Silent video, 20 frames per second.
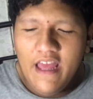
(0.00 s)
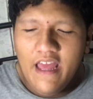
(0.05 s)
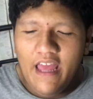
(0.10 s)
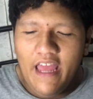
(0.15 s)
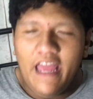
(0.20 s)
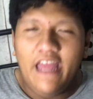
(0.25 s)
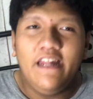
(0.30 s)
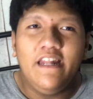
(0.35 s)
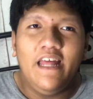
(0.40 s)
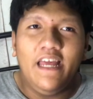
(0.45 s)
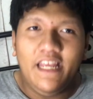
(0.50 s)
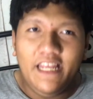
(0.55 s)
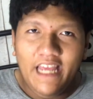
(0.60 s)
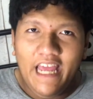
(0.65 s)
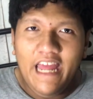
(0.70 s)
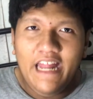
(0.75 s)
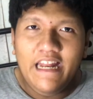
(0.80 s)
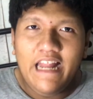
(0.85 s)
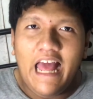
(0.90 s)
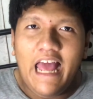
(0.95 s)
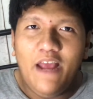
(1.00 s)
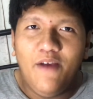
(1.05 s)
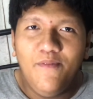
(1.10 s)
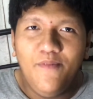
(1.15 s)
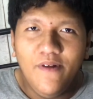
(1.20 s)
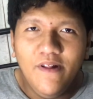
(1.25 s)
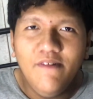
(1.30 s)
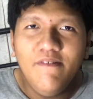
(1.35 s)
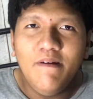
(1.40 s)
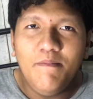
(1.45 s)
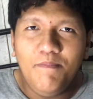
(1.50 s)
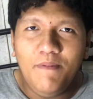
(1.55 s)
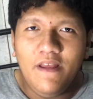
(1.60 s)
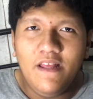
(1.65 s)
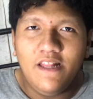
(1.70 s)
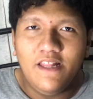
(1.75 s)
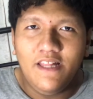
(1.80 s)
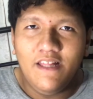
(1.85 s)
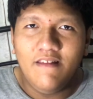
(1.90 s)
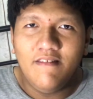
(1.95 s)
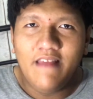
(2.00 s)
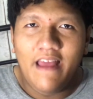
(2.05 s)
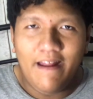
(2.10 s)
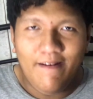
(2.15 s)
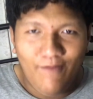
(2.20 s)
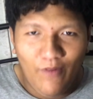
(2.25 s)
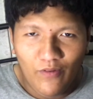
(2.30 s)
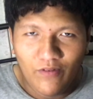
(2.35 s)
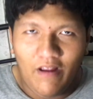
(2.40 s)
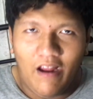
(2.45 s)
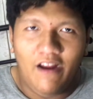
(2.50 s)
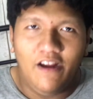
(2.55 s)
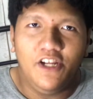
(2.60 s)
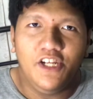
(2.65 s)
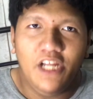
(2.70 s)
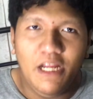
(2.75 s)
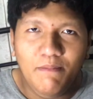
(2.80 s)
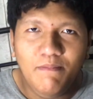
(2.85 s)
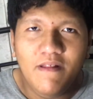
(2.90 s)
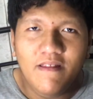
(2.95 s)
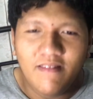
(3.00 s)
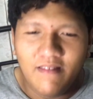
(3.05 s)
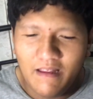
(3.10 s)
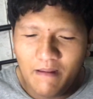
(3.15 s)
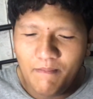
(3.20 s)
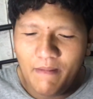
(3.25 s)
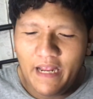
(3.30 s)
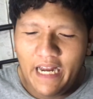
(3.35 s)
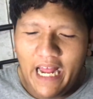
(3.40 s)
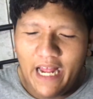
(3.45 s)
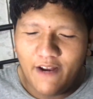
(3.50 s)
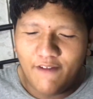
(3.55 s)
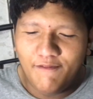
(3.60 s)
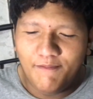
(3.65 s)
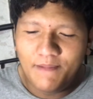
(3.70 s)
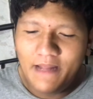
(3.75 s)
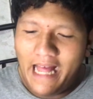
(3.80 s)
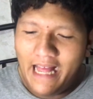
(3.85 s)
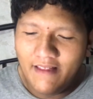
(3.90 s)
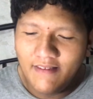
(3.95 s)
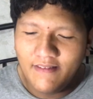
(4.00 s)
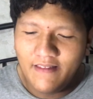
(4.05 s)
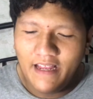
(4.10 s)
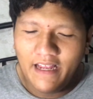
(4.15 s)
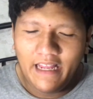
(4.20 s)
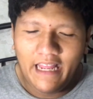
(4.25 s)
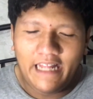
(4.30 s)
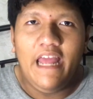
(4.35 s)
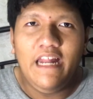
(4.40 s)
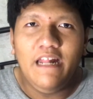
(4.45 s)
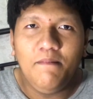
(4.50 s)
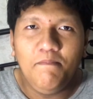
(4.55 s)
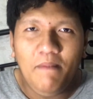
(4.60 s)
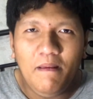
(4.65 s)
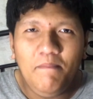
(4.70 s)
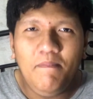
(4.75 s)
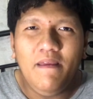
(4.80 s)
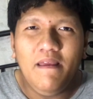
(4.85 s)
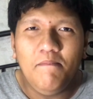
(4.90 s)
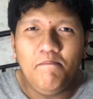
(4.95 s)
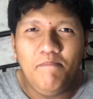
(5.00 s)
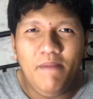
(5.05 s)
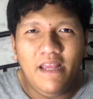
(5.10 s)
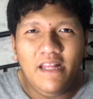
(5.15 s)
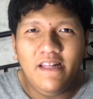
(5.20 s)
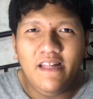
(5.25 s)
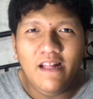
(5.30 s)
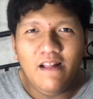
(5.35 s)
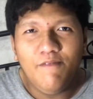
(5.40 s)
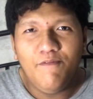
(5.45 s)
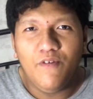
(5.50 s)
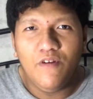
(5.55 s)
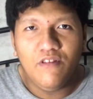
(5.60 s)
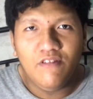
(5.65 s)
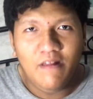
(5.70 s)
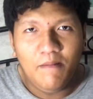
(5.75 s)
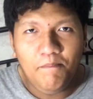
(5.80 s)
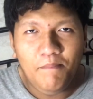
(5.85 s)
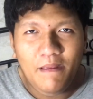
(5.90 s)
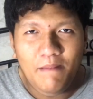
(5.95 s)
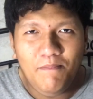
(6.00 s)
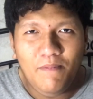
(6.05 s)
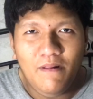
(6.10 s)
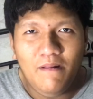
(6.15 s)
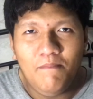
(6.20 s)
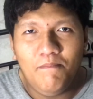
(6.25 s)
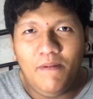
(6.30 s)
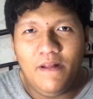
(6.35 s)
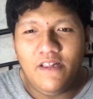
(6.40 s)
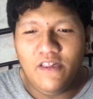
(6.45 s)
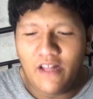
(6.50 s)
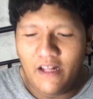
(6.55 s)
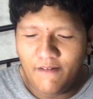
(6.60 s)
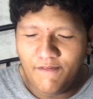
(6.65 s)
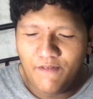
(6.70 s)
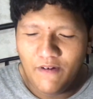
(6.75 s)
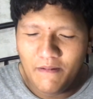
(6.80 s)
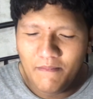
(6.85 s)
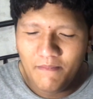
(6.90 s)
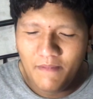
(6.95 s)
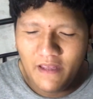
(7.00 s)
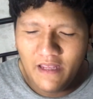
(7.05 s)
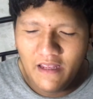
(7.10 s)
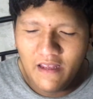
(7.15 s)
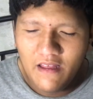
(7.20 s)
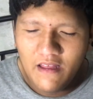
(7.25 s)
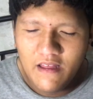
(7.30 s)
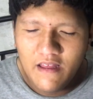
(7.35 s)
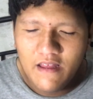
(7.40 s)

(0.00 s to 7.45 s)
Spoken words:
And again, I will repeat, these headphones are shamelessly made out of plastic, and it may be a big deal for some people, but not for me.